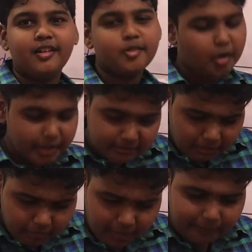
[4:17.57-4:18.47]
Not
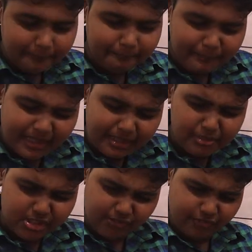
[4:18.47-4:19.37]
even 1
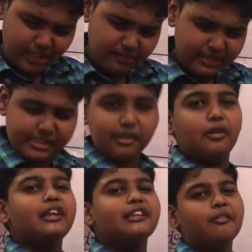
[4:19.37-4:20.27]
millimeter, even
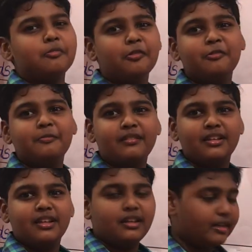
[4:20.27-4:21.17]
slowly they move,
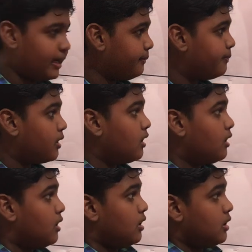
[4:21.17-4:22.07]
right?
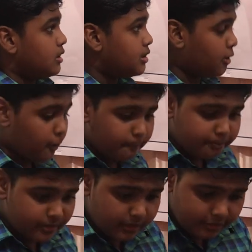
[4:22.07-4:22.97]
So
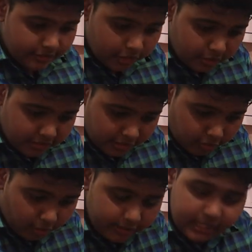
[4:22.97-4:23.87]
the
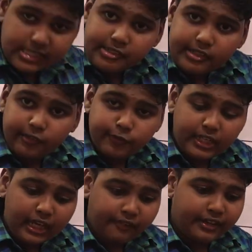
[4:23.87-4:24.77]
continents are
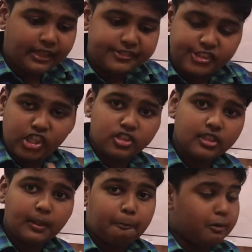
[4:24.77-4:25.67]
drifting away and
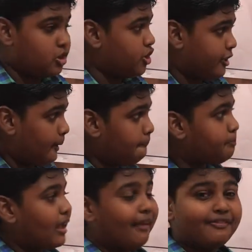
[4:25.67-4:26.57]
changing their position,
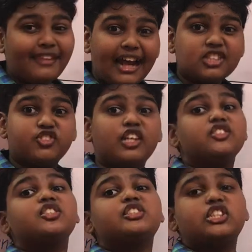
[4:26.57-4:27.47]
and that
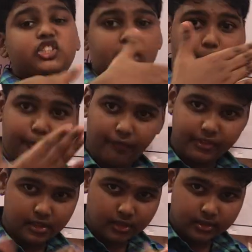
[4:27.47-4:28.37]
changes the shape of
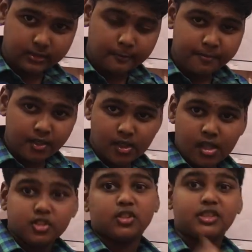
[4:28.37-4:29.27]
the earth.
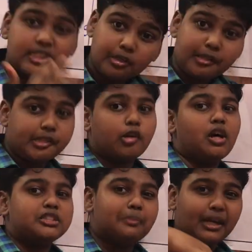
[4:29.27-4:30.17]
So this also
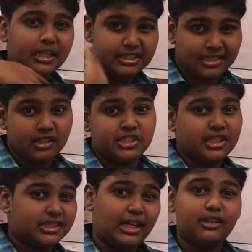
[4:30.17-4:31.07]
caused many
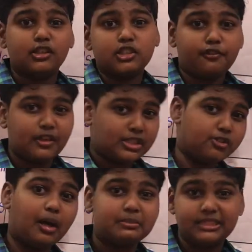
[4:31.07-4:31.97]
disasters like earthquakes,
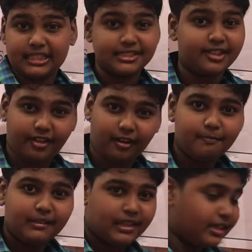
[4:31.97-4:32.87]
tsunamis, etc.
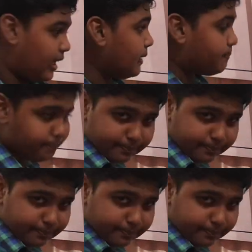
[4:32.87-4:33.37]
Right?